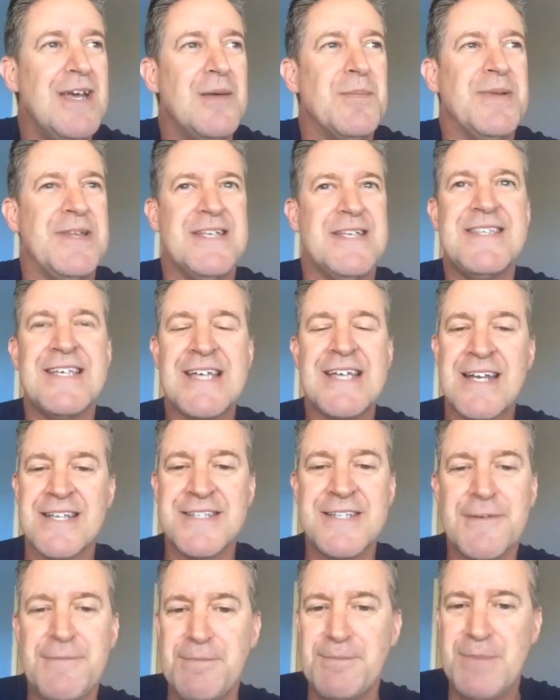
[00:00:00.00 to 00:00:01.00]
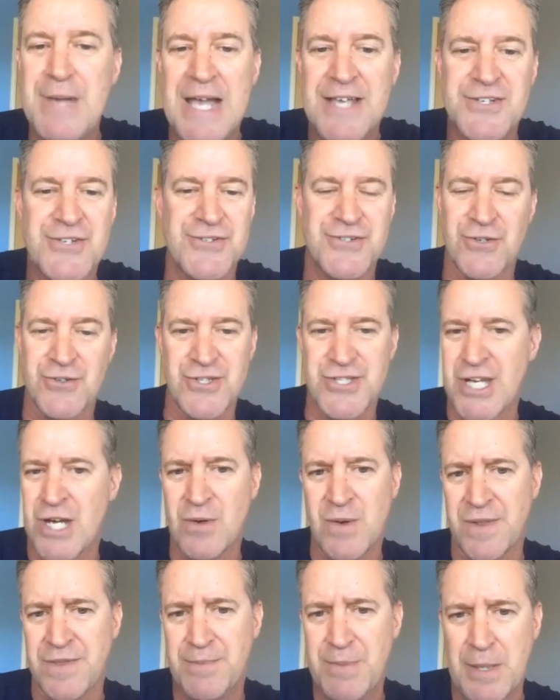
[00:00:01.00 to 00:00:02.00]
but this is the kind of stuff pastors don't
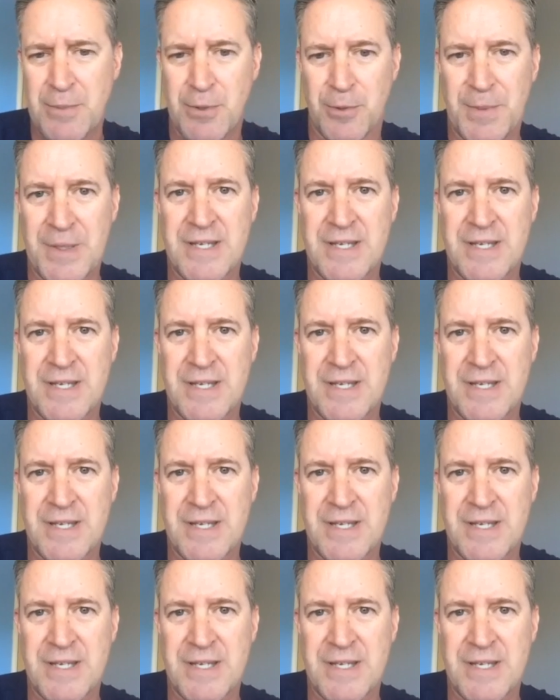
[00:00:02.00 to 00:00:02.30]
share with people